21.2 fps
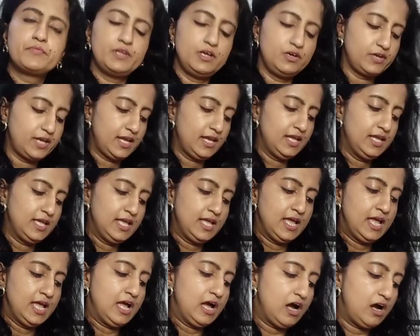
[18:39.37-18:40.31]
Okay.
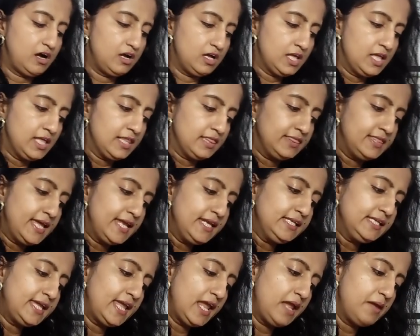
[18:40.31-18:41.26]

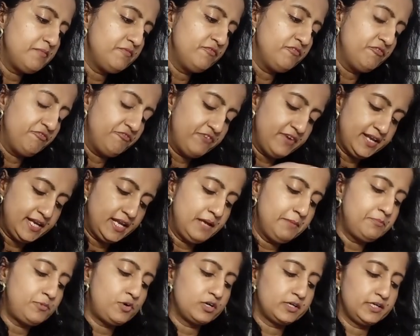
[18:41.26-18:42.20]
Then came very
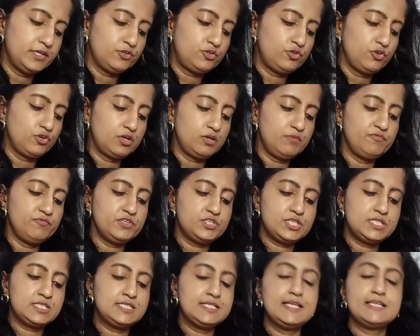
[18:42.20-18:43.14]
important theorem which
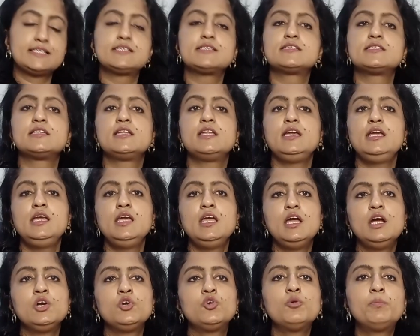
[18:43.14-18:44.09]
is necessary
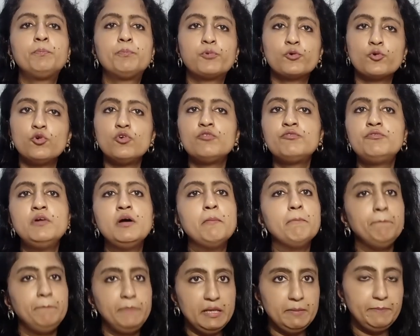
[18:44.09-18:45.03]
to prove
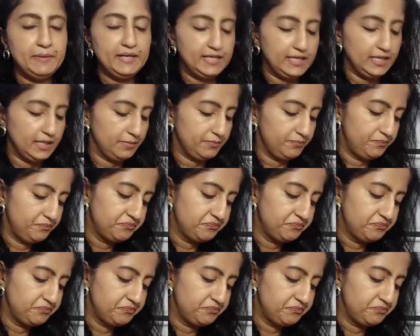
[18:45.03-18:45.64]
BPT.